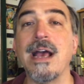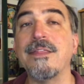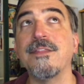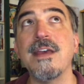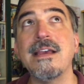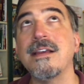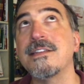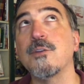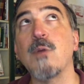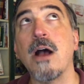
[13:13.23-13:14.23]
I think
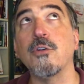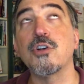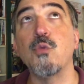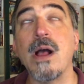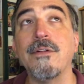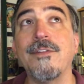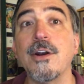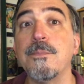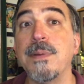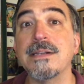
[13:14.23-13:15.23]
it's around
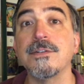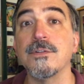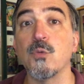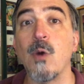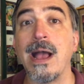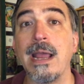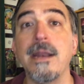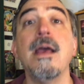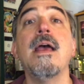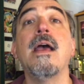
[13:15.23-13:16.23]
1200 pixels wide.